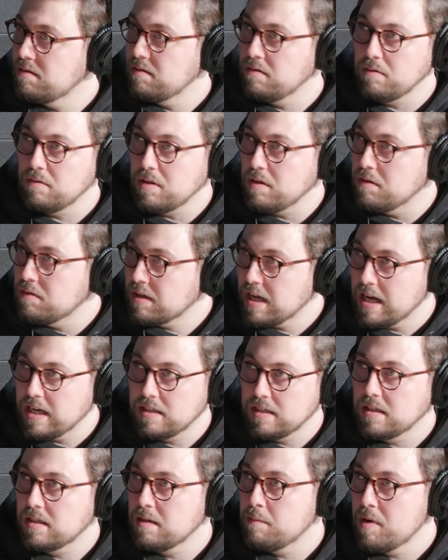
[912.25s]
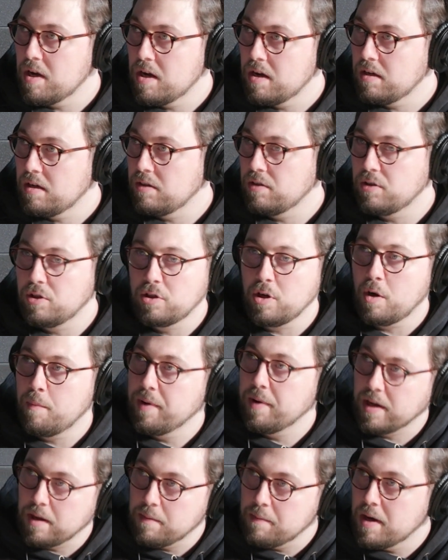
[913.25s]
new use cases emerged,
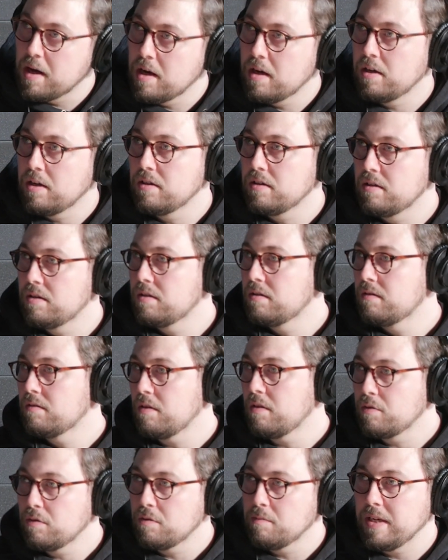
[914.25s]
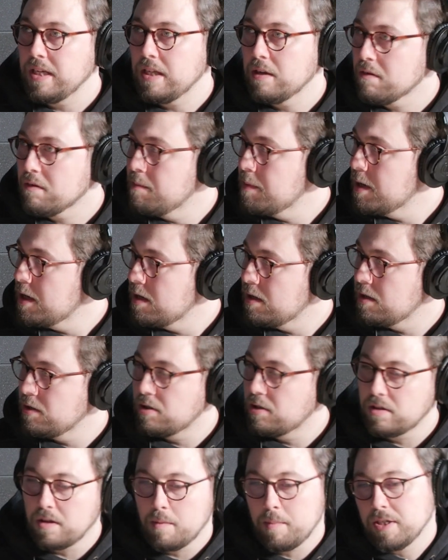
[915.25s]
shopping emerged, social media
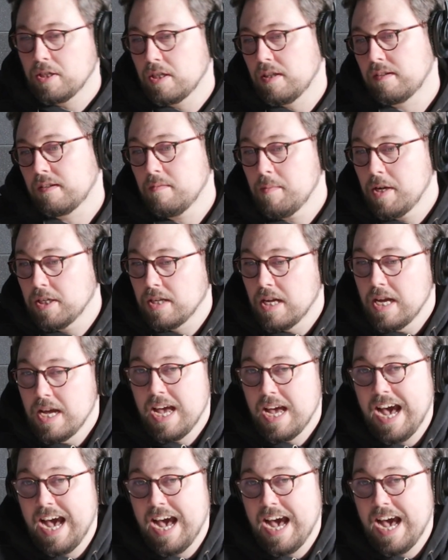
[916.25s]
emerged, a bunch of things emerged.